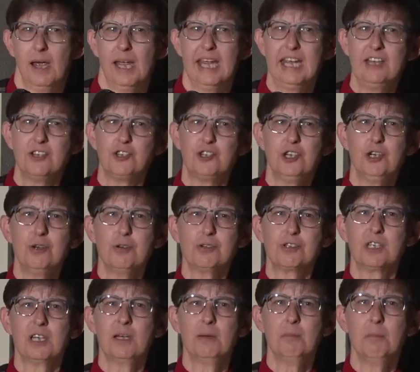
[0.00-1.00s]
He's
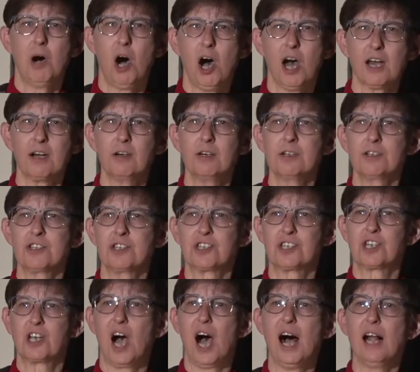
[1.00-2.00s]
using modern
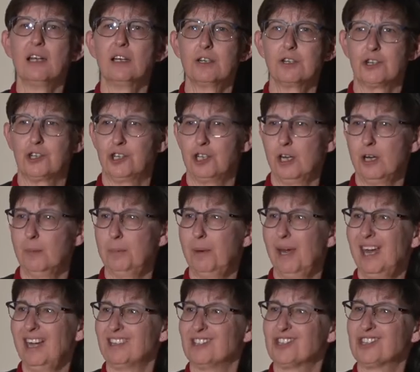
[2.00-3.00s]
scholarship
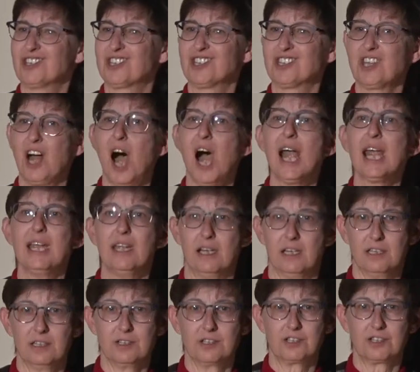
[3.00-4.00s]
and
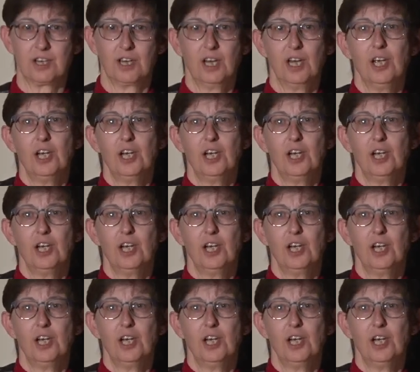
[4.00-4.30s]
science